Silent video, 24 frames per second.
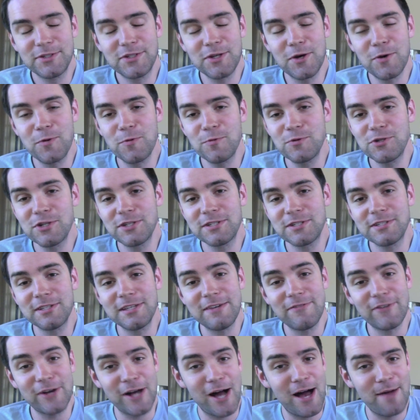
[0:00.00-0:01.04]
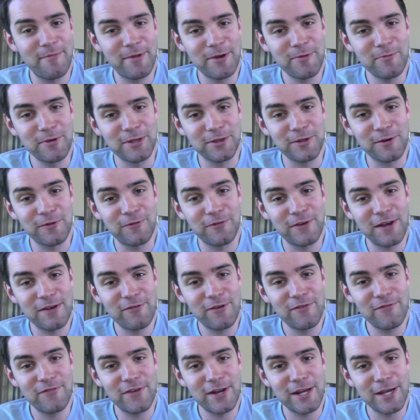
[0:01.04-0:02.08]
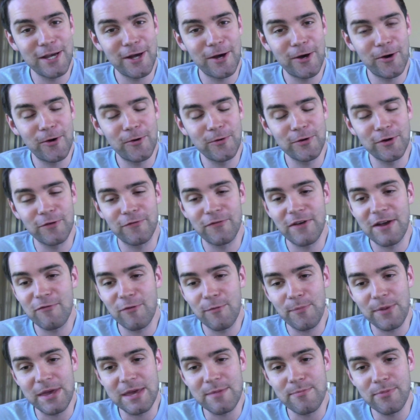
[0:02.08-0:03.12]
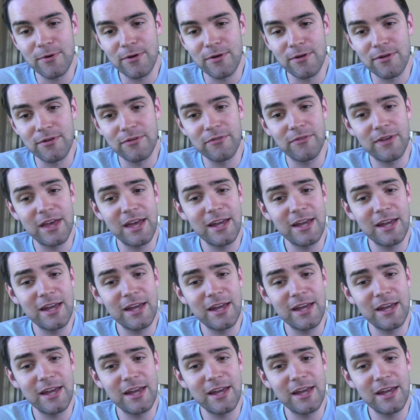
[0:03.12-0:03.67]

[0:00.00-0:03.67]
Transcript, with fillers: So just leave a comment with your favorite video, your favorite people,